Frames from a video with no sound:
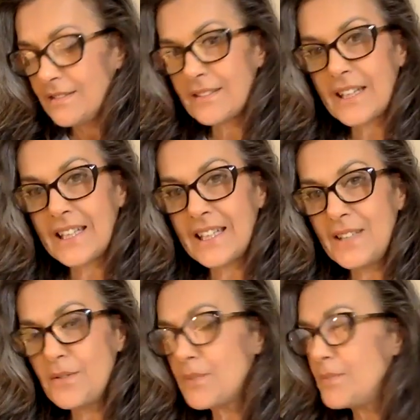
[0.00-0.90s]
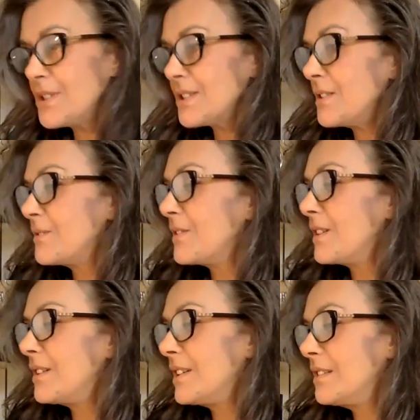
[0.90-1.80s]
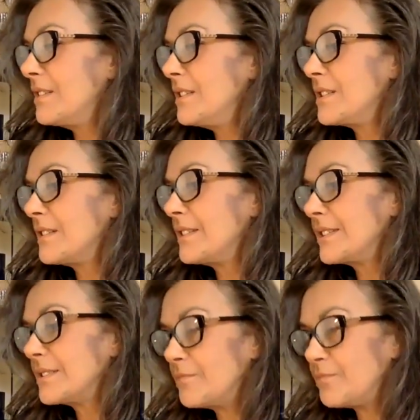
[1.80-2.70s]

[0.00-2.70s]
Okay, with me so far, how are you doing?